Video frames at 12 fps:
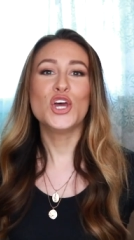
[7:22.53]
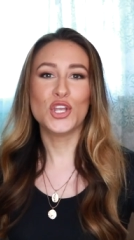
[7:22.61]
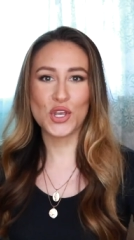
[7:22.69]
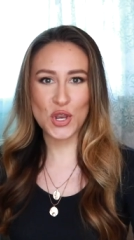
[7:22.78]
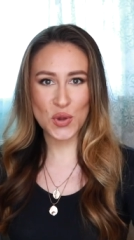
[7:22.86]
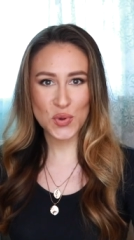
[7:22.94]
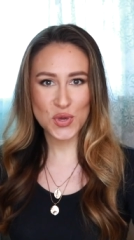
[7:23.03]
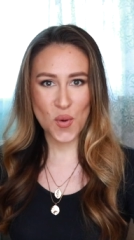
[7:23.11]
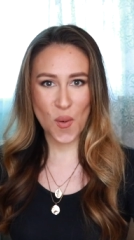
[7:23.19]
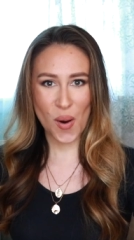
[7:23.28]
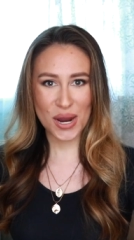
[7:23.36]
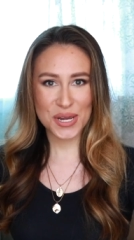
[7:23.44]
New
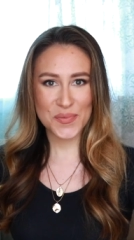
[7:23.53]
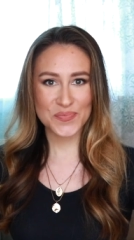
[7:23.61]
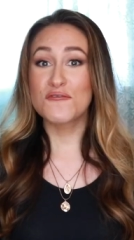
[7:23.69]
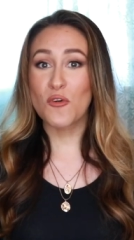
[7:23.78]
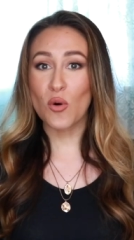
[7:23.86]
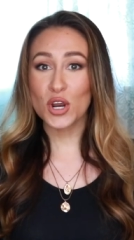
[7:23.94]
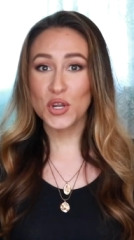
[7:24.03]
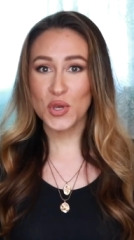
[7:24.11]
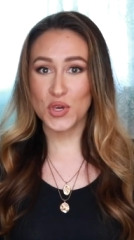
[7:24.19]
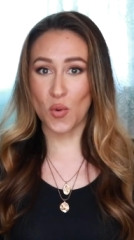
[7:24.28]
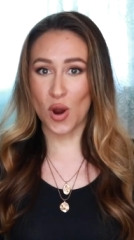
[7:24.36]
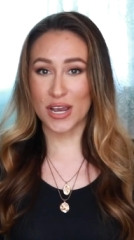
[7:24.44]
York. For New
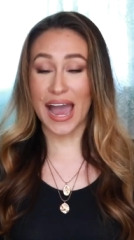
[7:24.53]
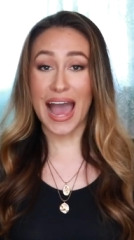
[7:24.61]
York,